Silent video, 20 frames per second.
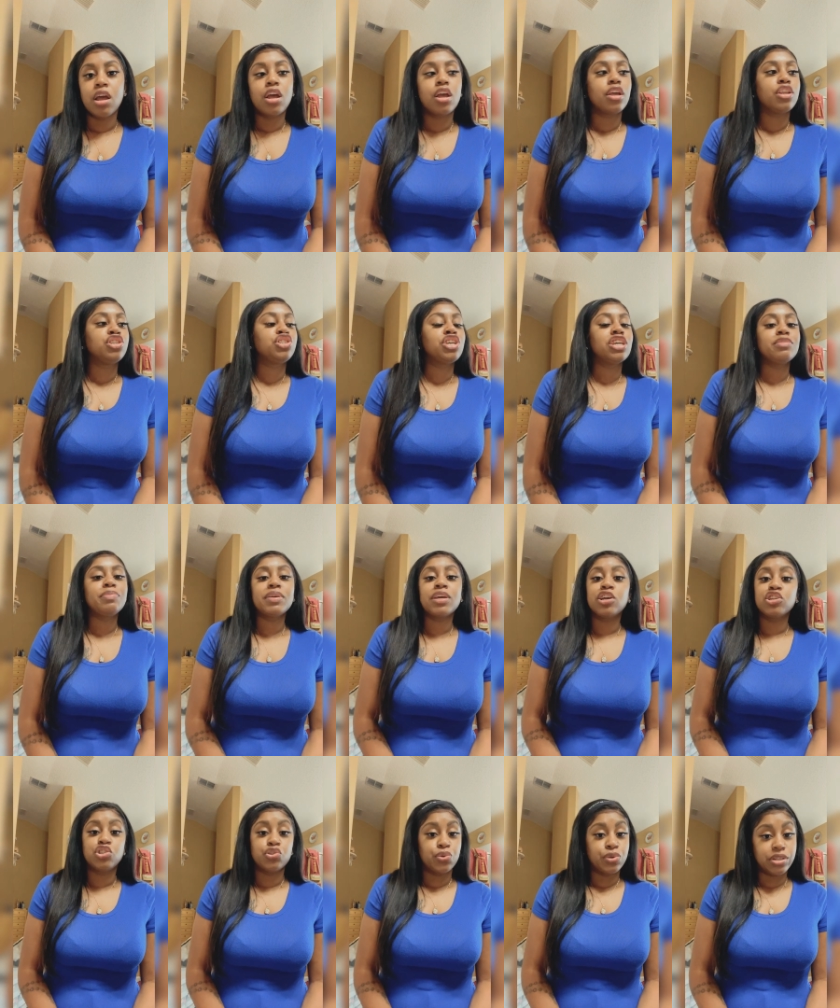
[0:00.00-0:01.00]
Just
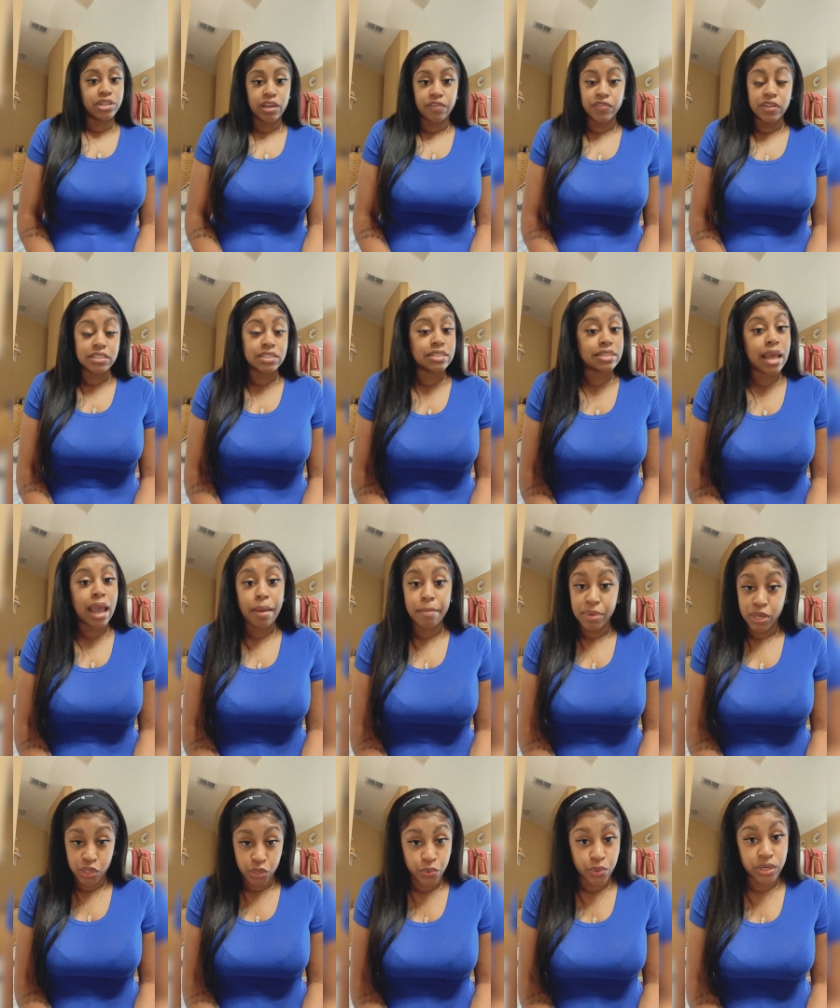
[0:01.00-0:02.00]
because you're deaf does not
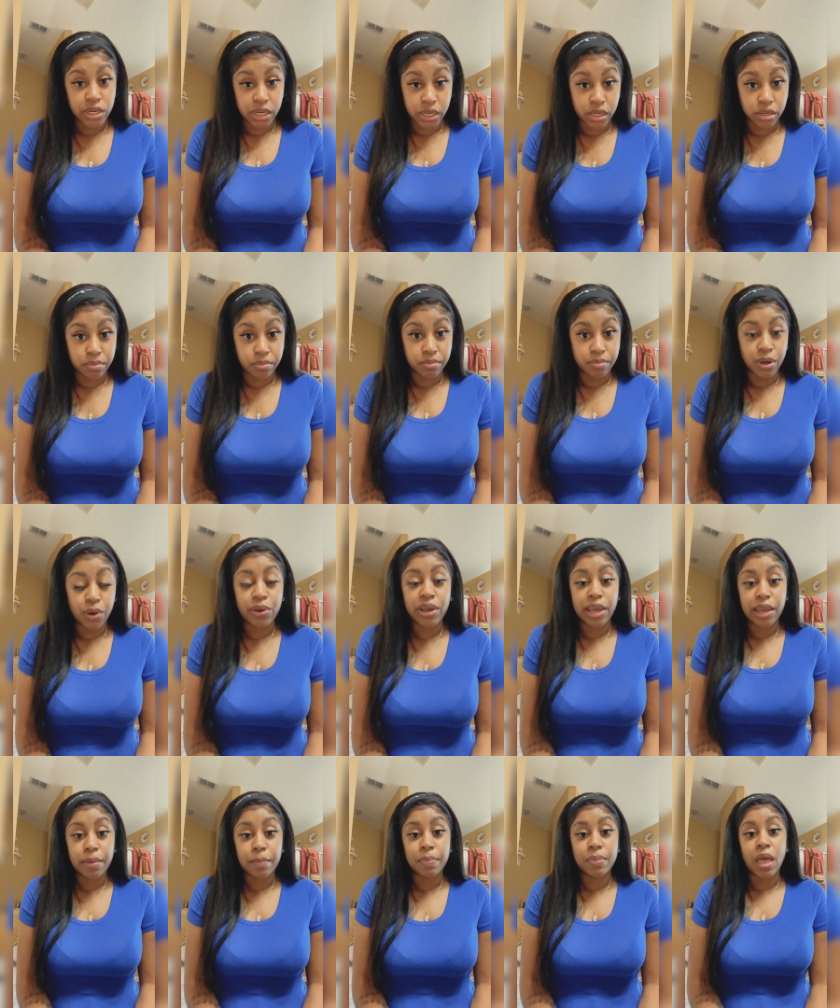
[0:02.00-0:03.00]
mean you're dumb,
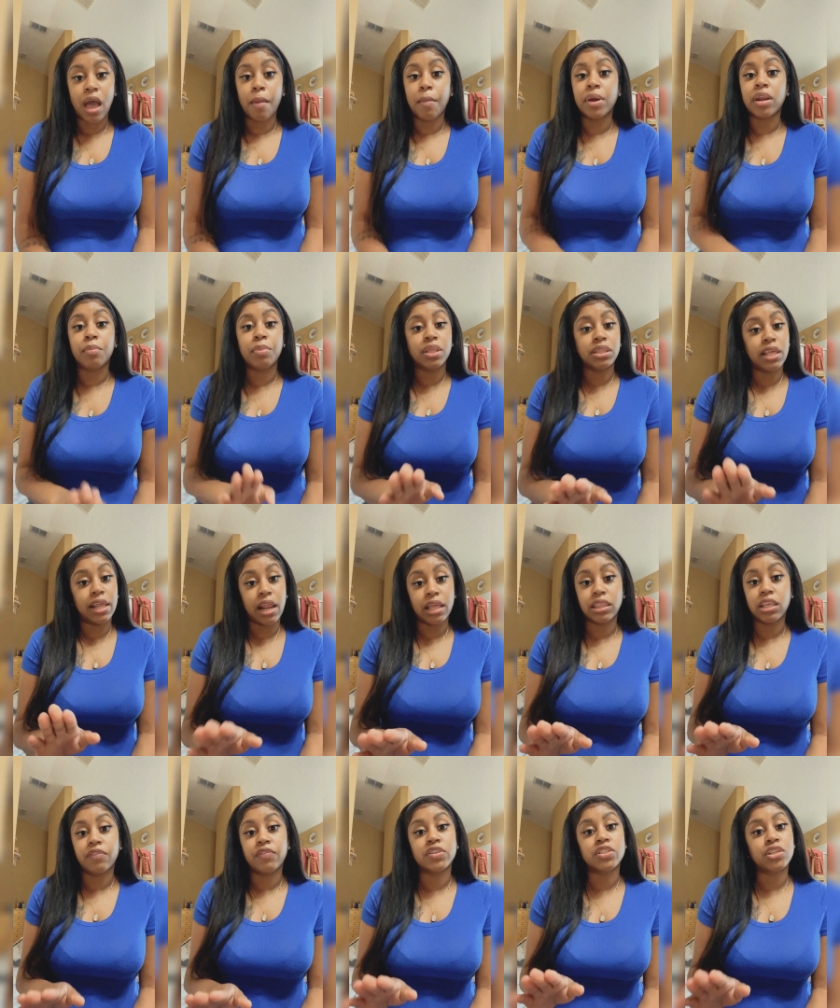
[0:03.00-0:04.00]
okay? I'm going to put that out
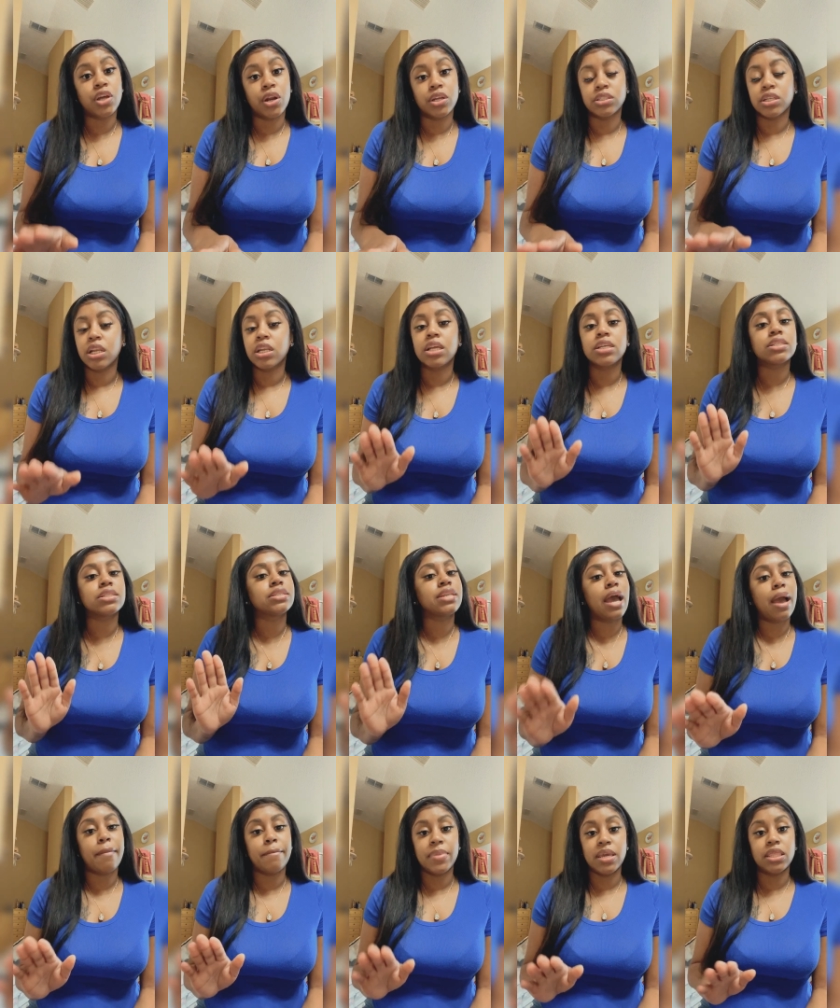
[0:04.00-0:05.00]
there for starters. That does
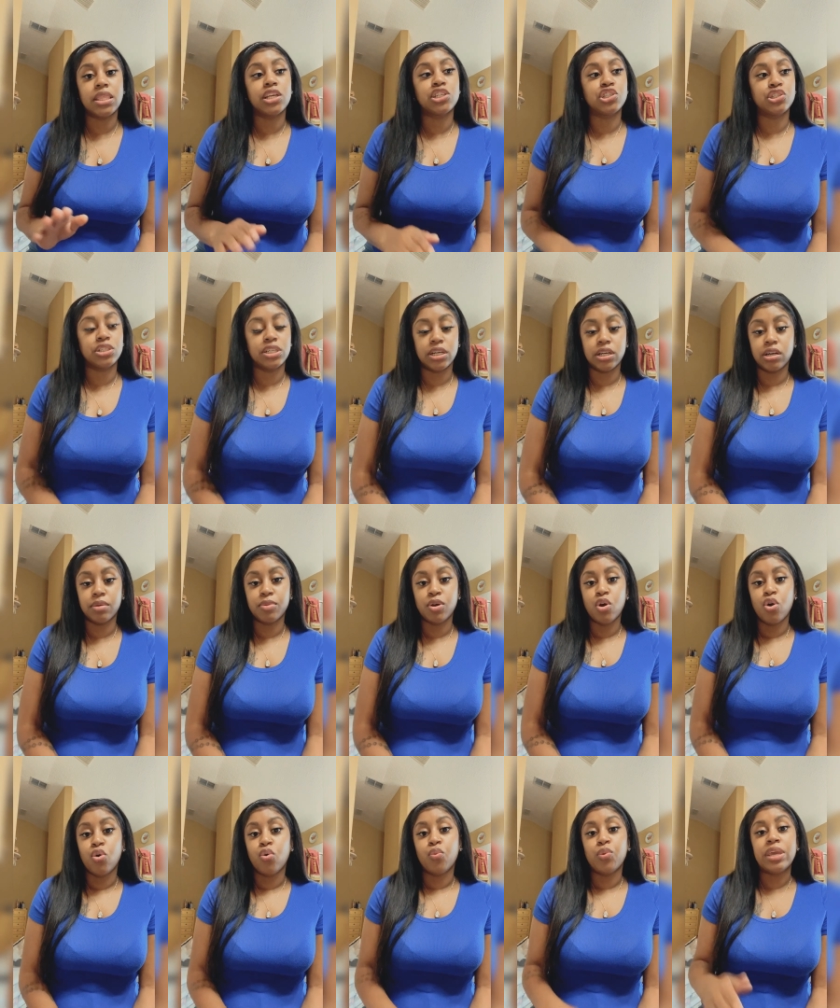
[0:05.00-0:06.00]
not mean that you're dumb.
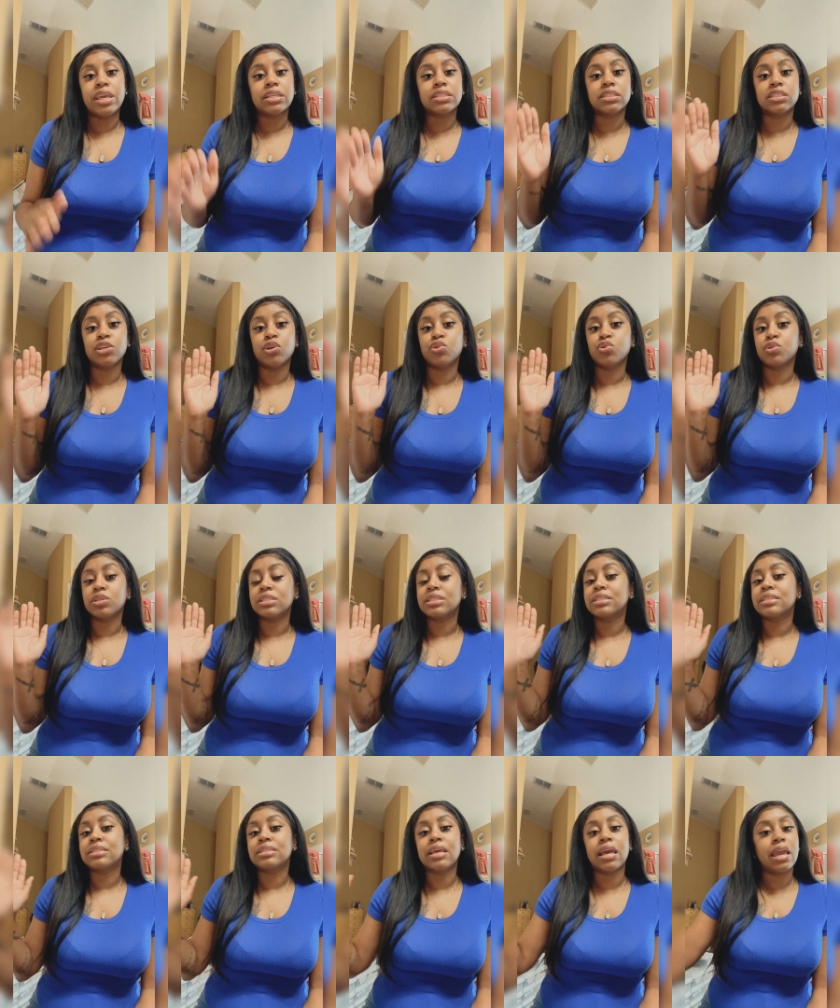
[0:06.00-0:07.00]
We can still do the
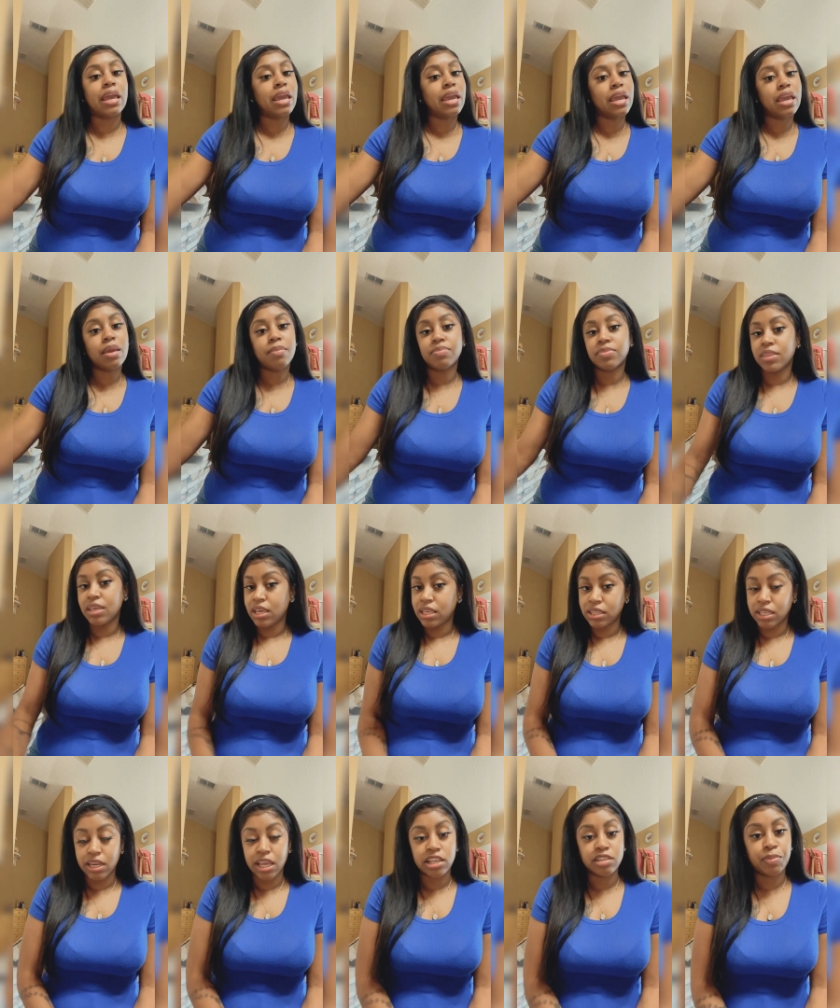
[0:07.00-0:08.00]
same thing
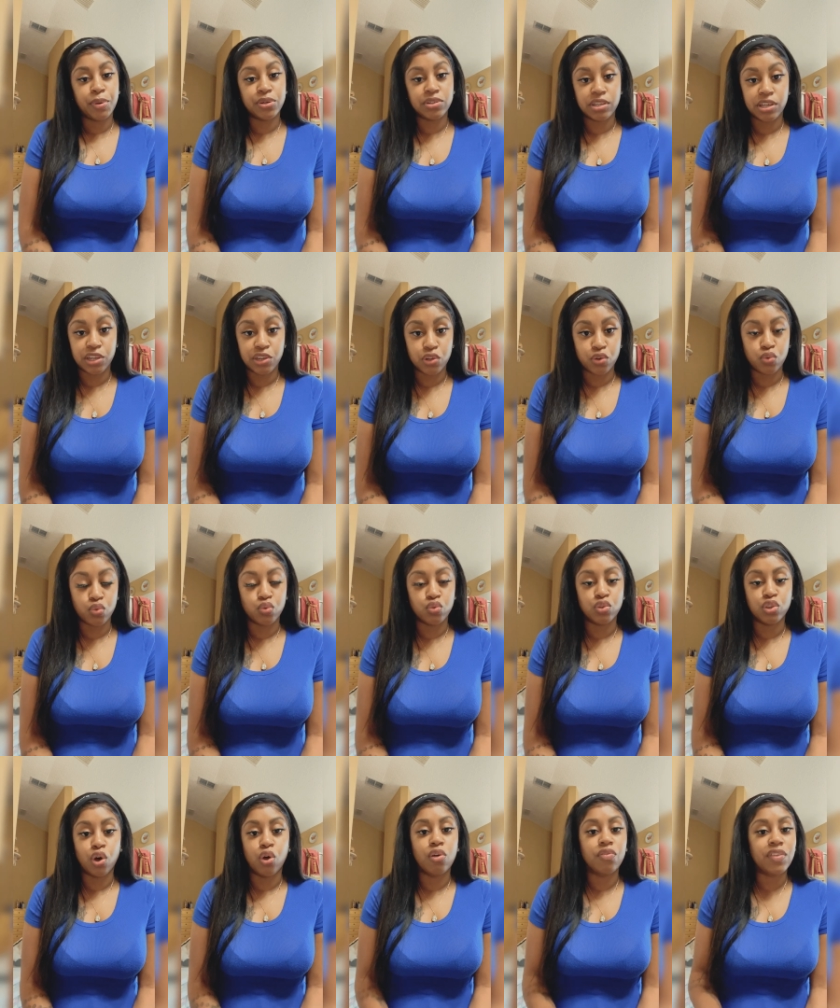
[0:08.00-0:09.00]
the next person can do.
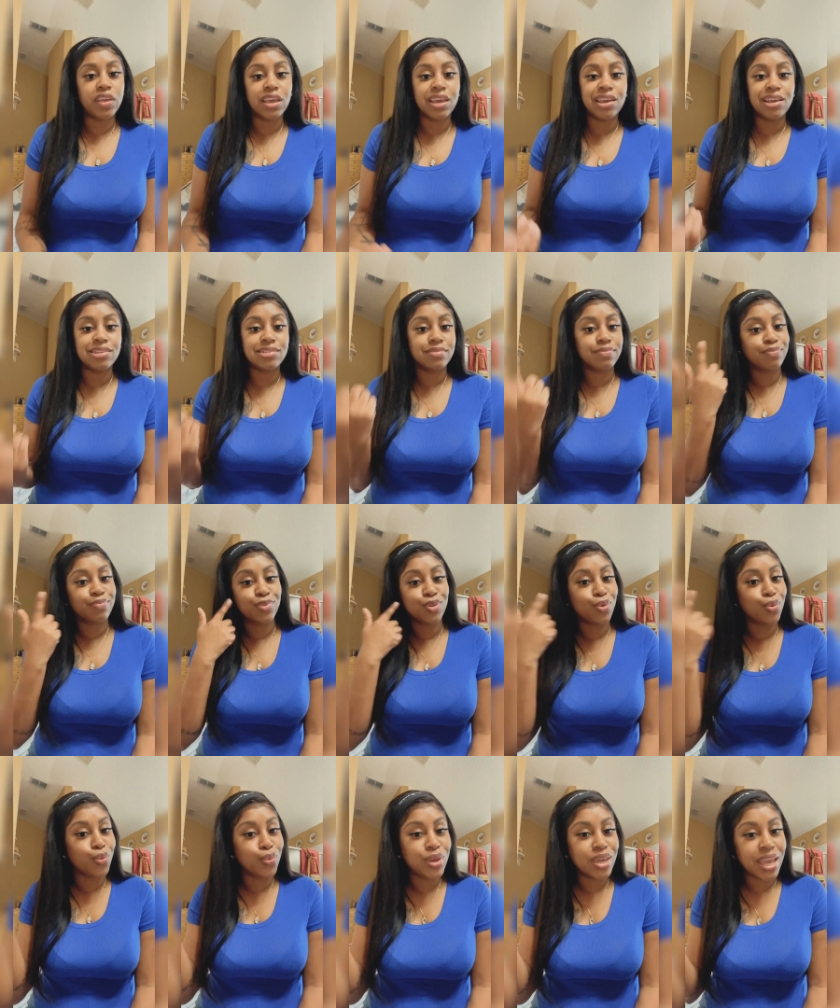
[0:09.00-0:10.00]
The only thing is,
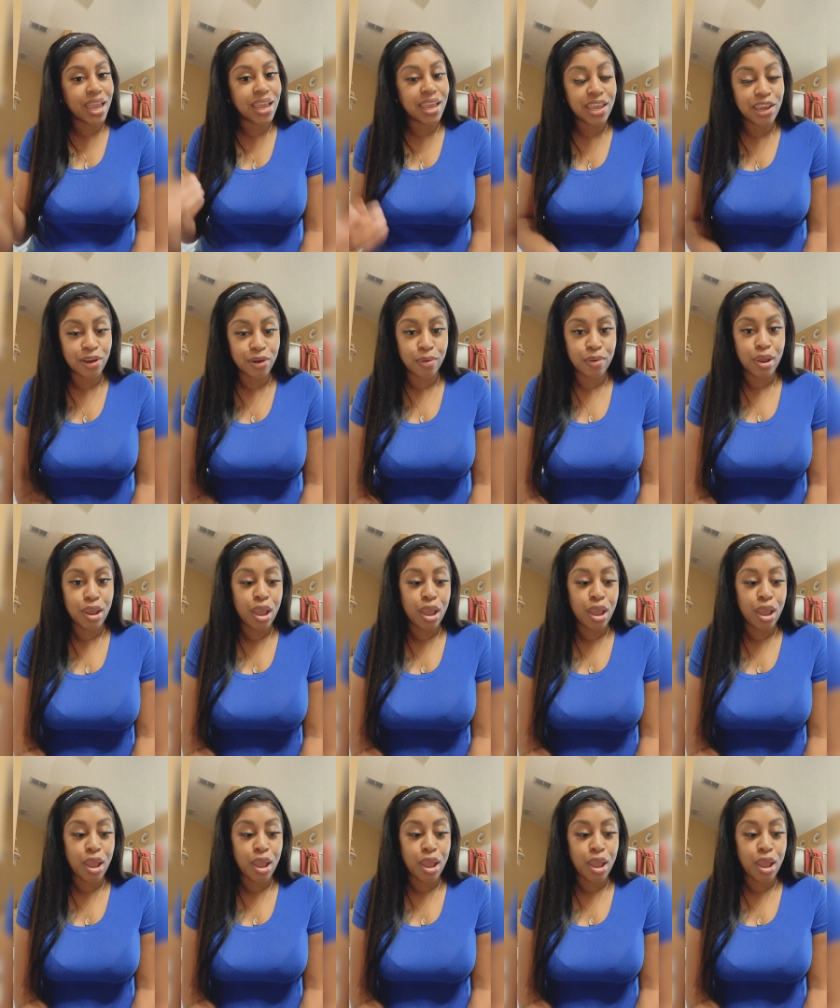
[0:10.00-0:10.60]
we can't hear.